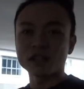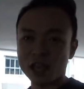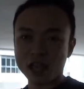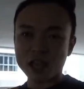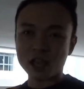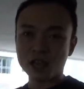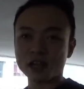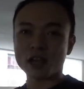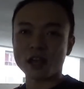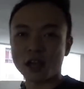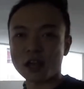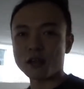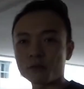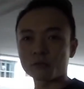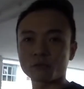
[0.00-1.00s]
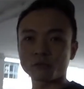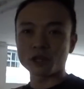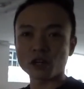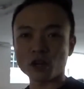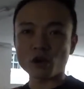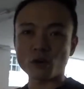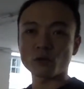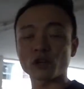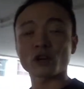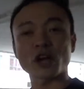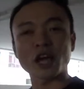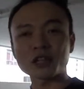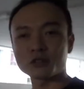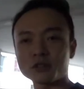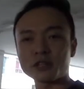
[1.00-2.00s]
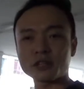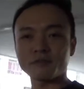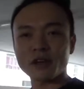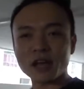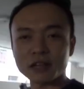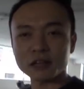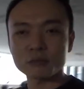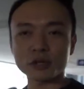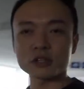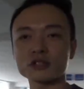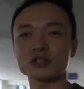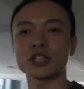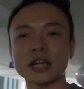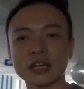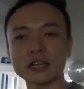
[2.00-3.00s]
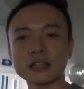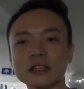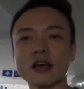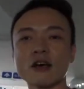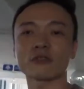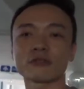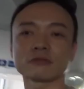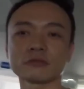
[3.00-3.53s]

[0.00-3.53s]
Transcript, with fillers: And uh, we're gonna we're gonna head to the event and we're gonna check it out.